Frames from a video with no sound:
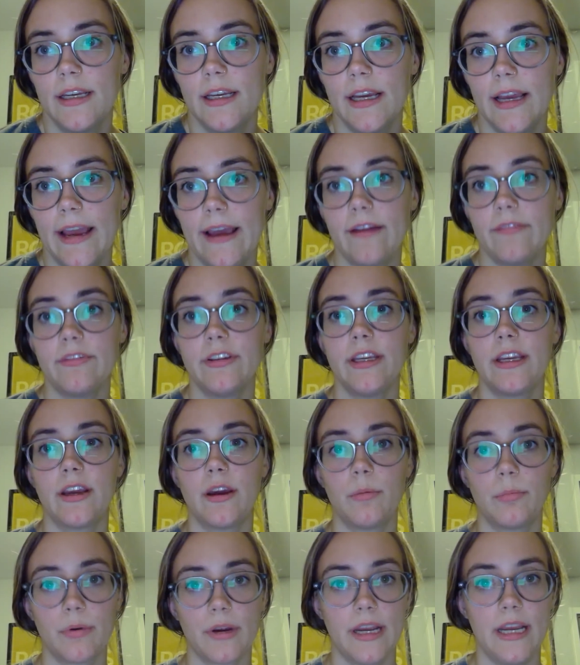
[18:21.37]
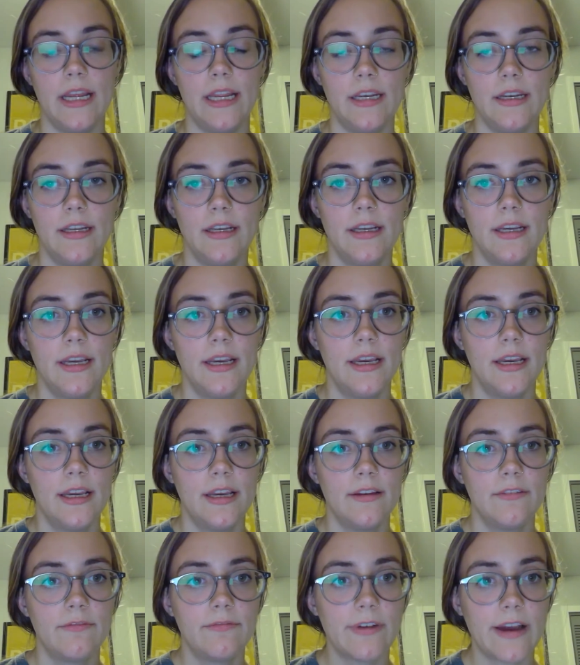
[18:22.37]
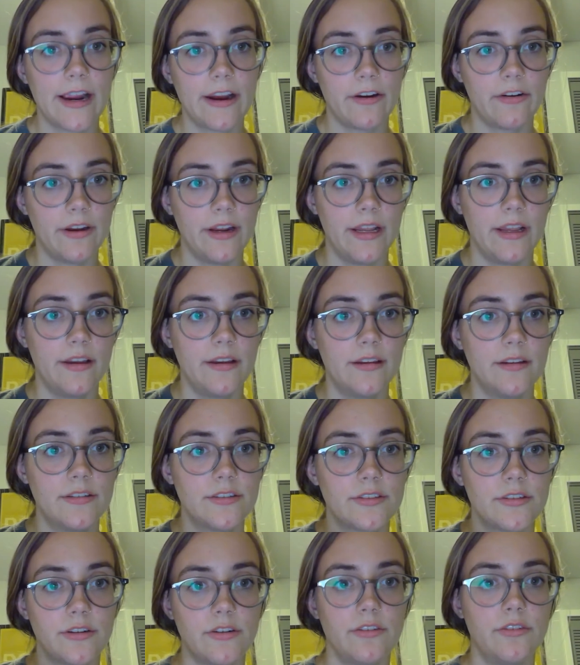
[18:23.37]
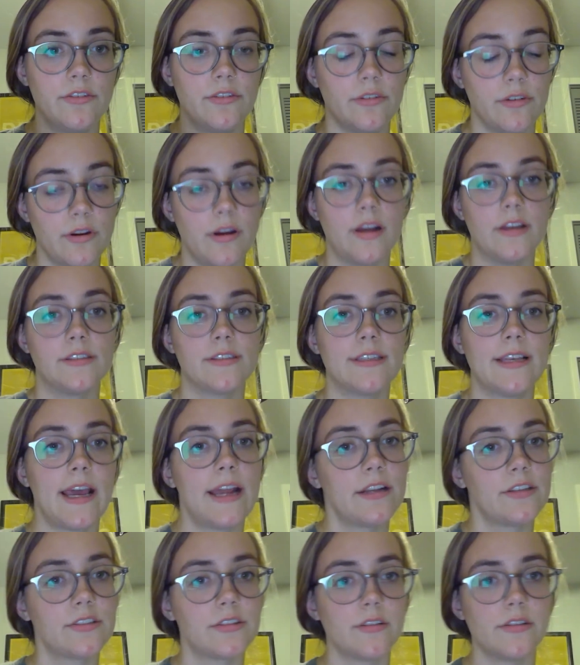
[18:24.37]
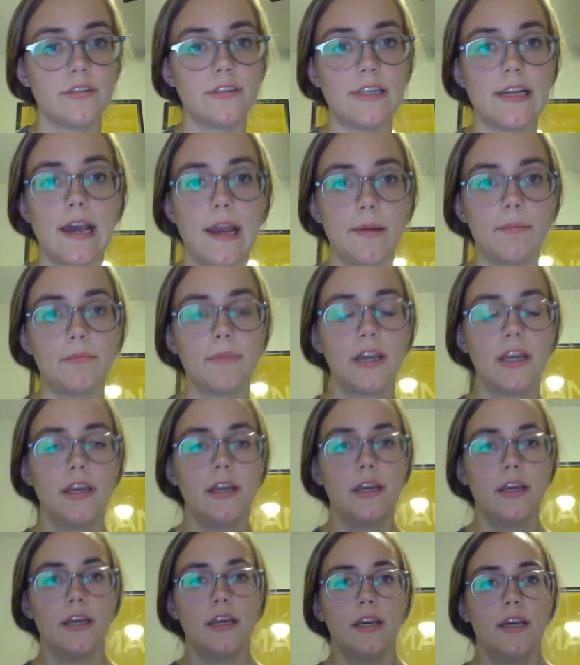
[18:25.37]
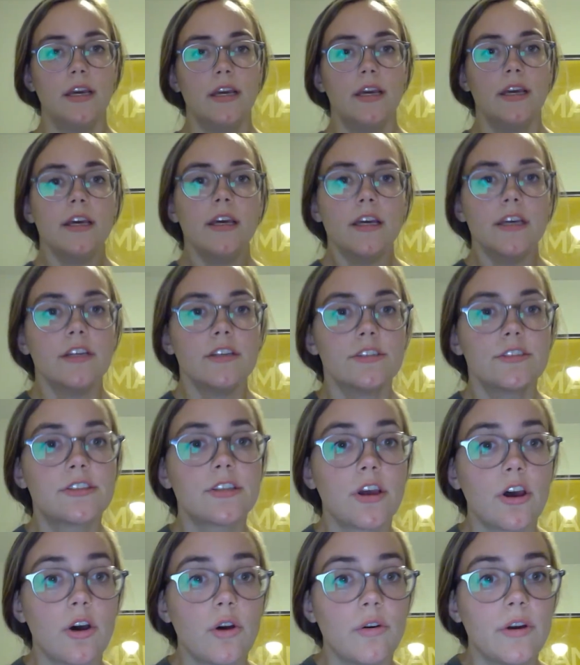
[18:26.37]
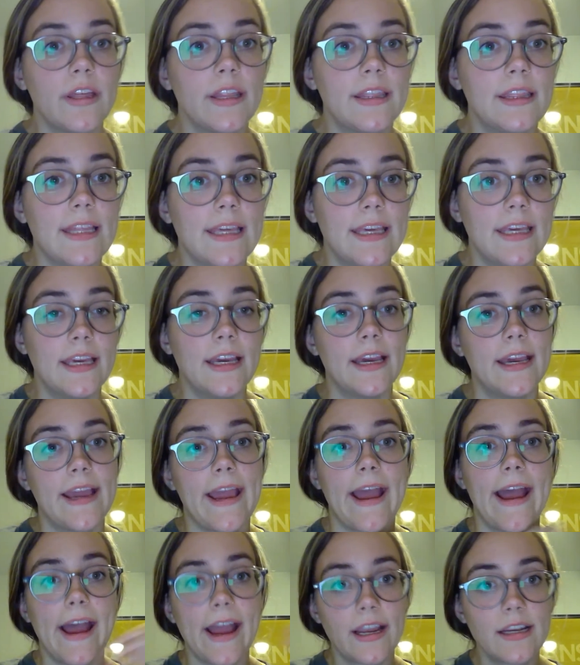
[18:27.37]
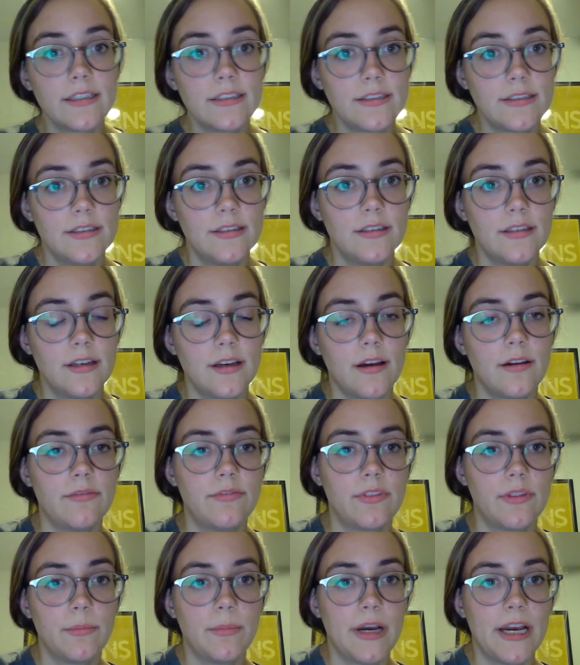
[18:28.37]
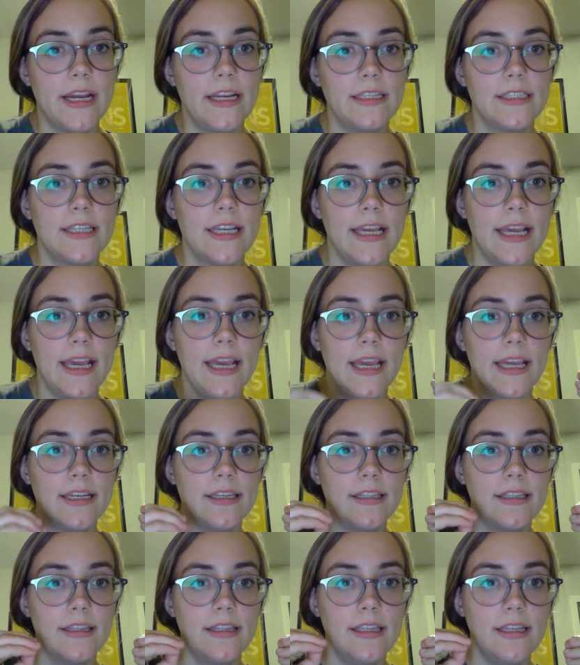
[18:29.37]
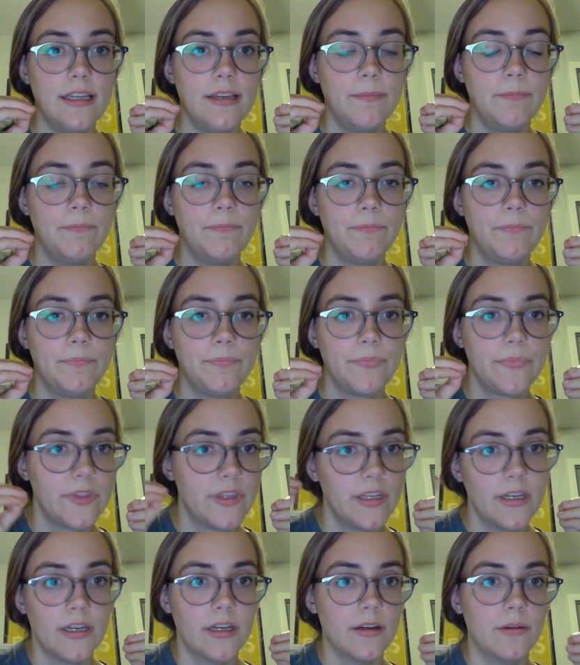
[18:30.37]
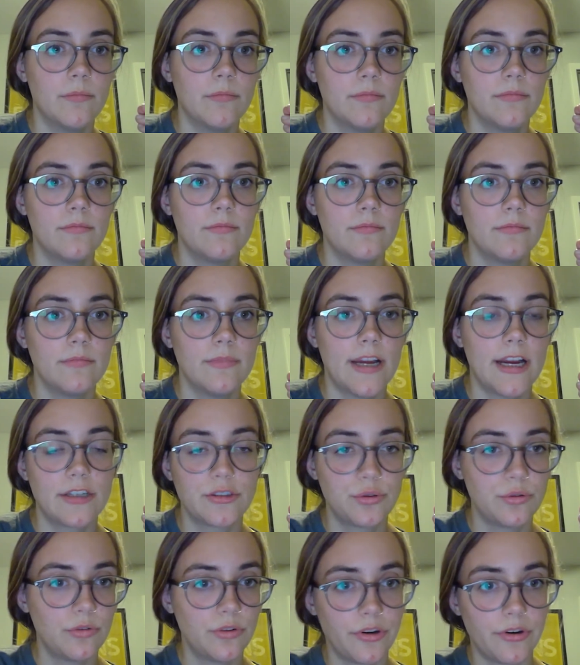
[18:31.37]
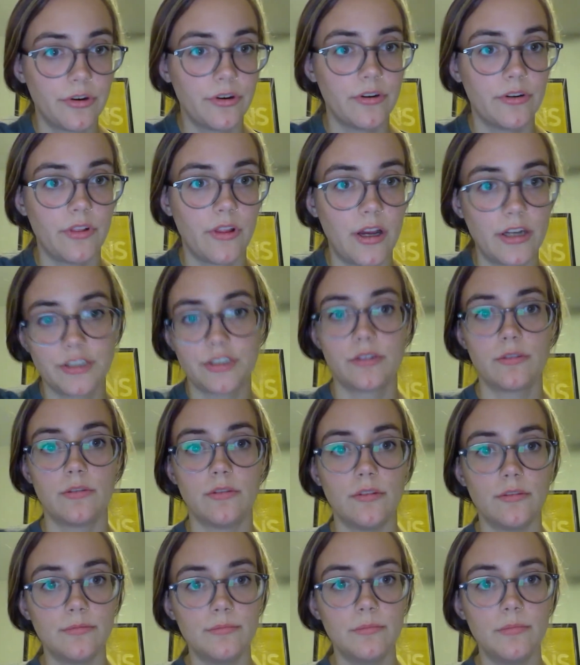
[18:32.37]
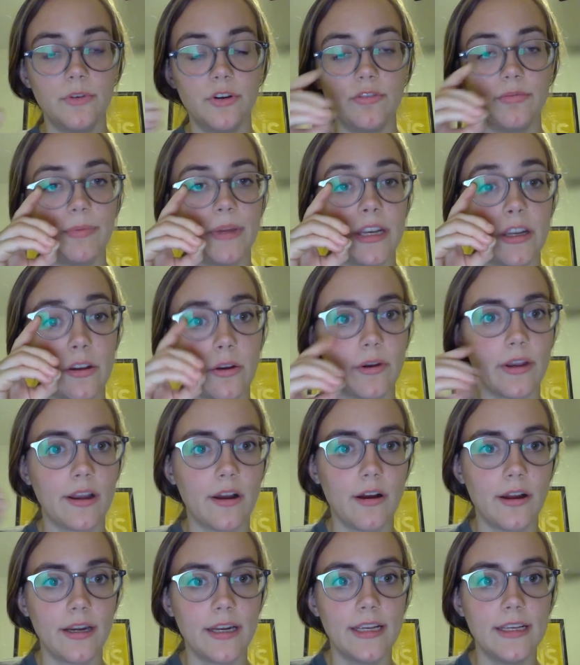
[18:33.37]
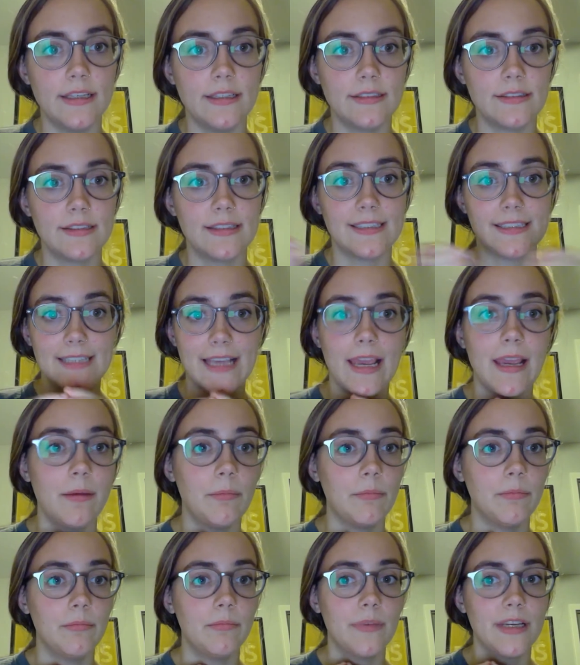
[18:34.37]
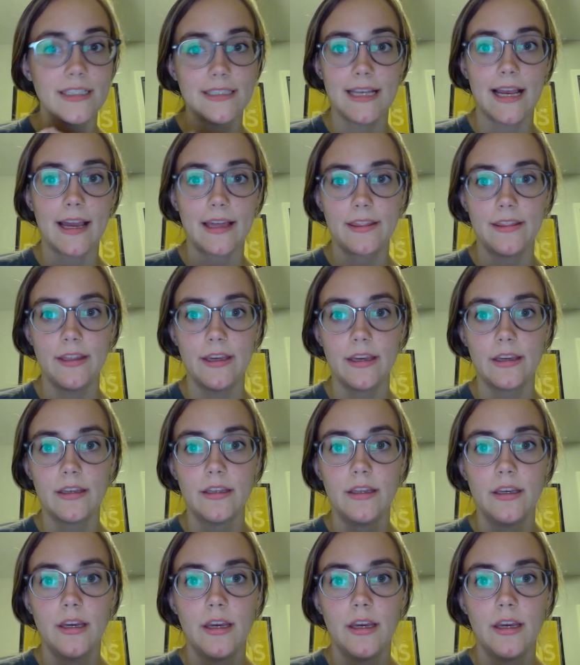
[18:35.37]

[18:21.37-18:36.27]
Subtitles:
having a brain firing certain neurons at a certain time. So the act of the mind and the actual neurological movement going on is the same exact thing.